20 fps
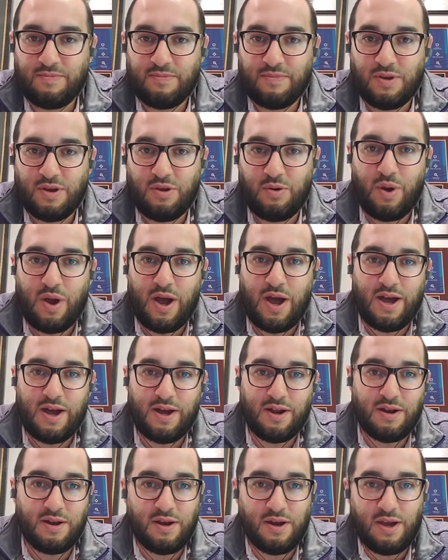you
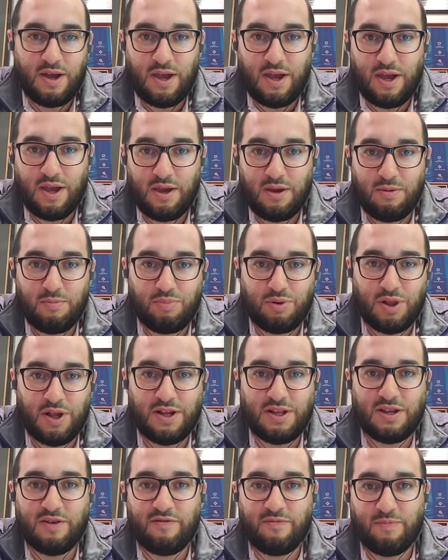had a
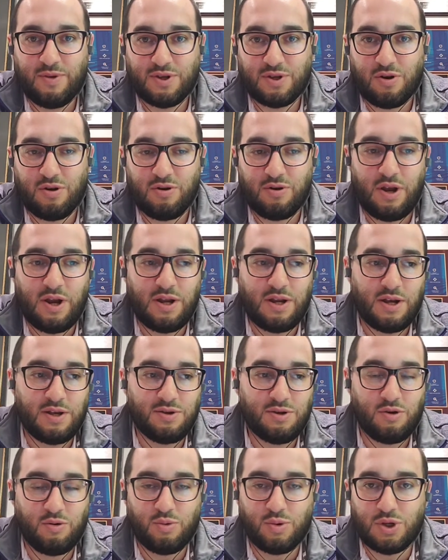plaintiff, Mr. Hernandez,
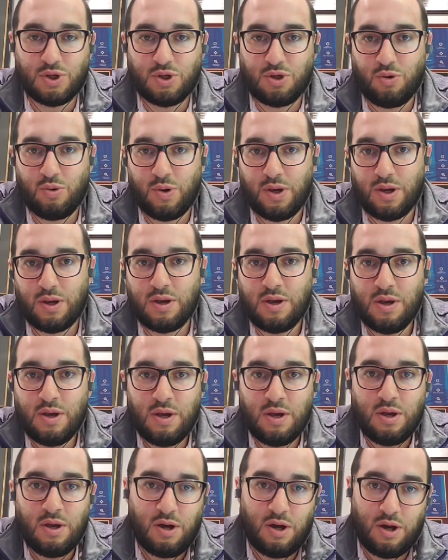who was suing
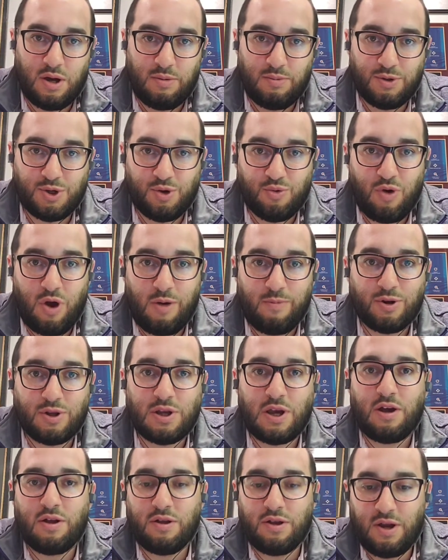Mr.
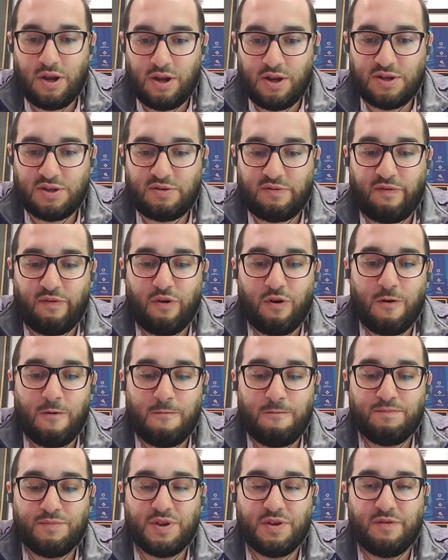Robertelli and his
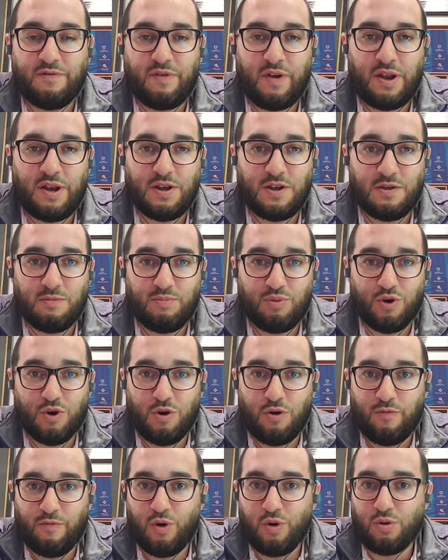firm, defending the Borough
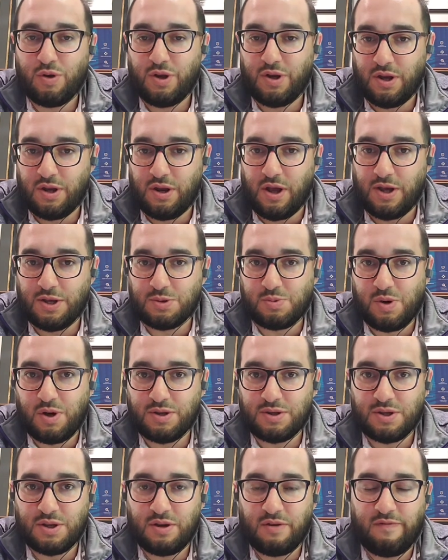of Oakland and as well
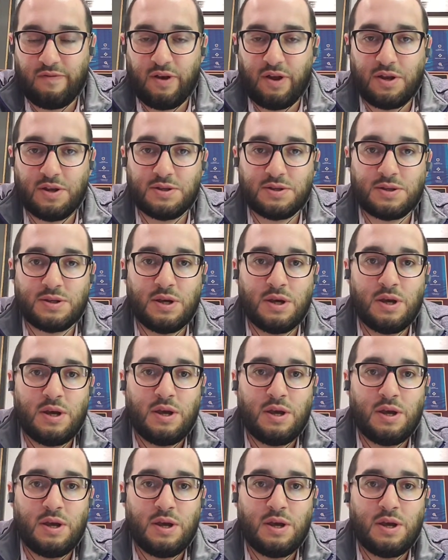as the defendants.